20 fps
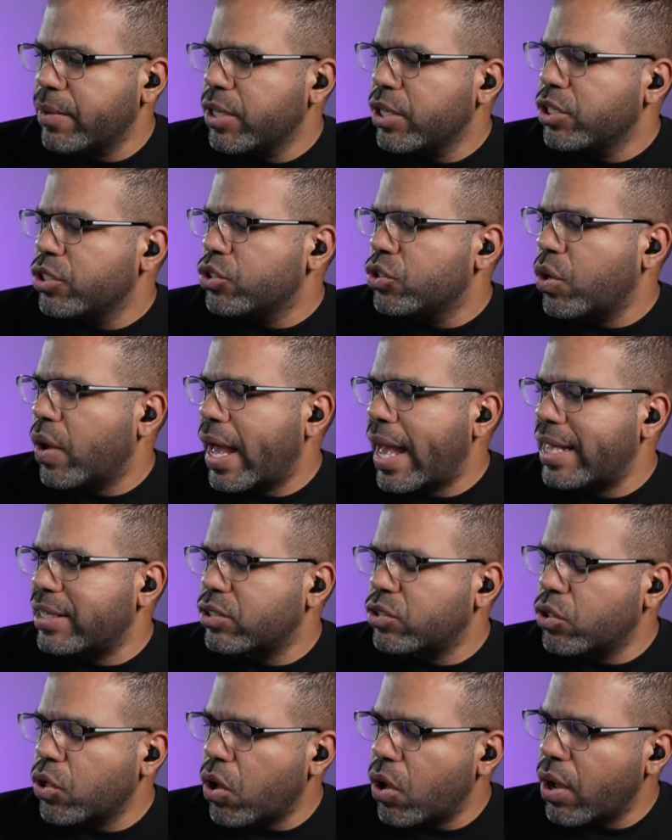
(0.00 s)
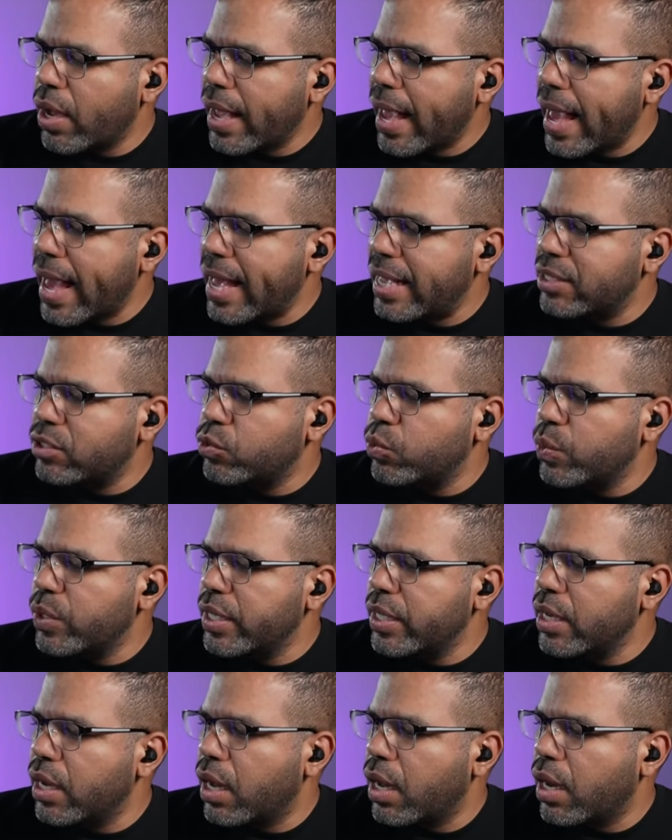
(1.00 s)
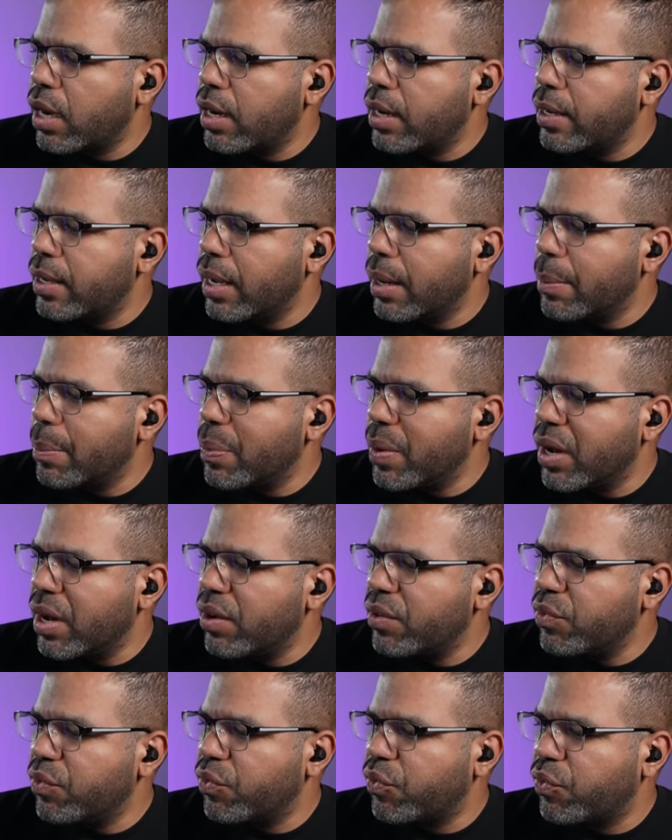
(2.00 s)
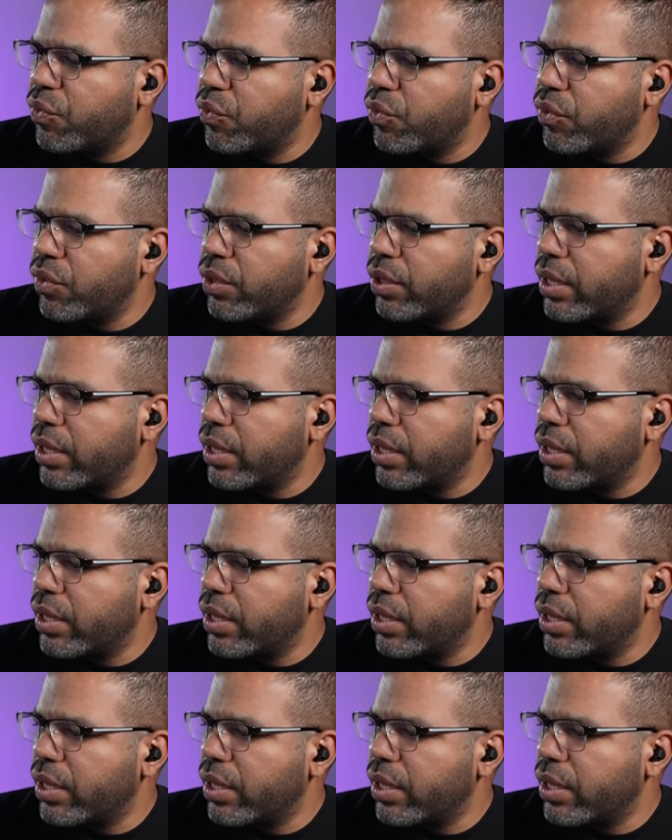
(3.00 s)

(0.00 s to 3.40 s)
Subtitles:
So as long as we are above